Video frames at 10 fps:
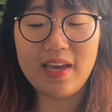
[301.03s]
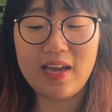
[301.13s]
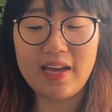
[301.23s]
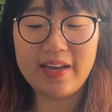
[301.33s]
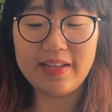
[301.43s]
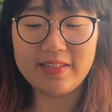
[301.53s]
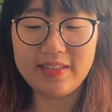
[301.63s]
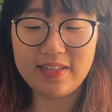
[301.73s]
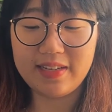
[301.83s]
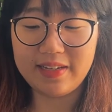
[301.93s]
and
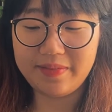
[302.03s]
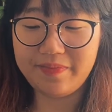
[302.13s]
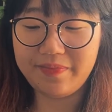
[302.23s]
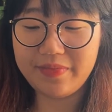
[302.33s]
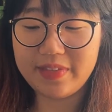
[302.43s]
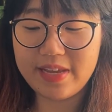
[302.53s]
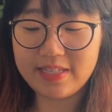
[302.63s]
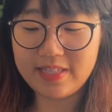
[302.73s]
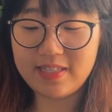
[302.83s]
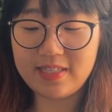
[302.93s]

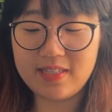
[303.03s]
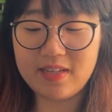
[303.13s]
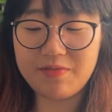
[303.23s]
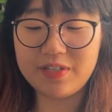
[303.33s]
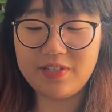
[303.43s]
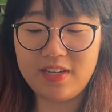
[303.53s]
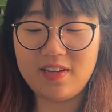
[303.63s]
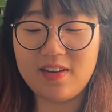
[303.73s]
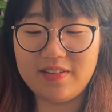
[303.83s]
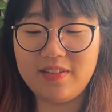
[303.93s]
this rustic
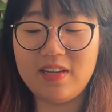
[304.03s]
yarn